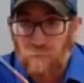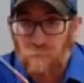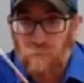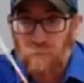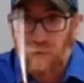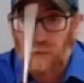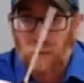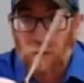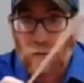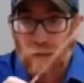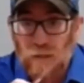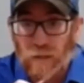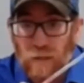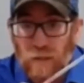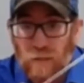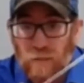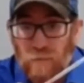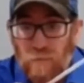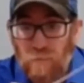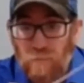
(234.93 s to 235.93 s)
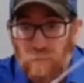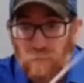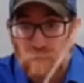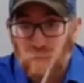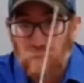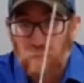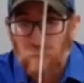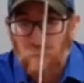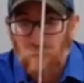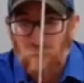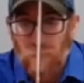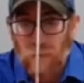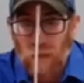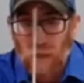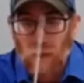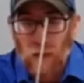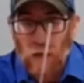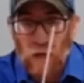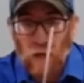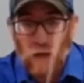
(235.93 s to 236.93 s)
Alright?
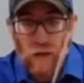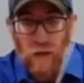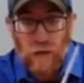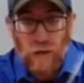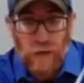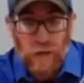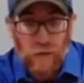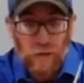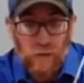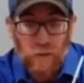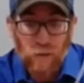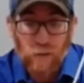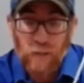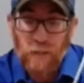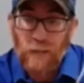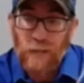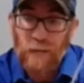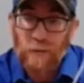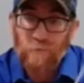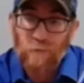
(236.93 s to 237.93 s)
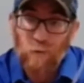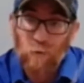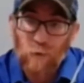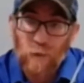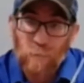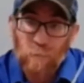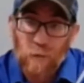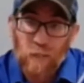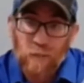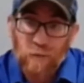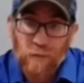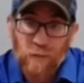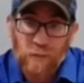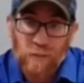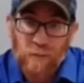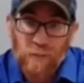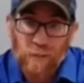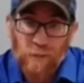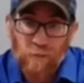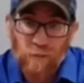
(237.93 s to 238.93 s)
Now you're going to have to repeat this
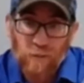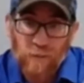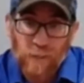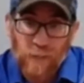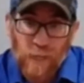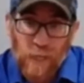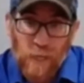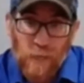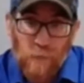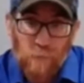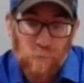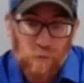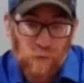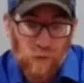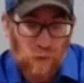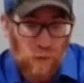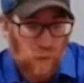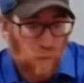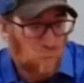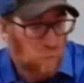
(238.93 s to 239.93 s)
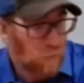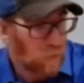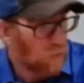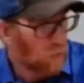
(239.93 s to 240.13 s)
several times, because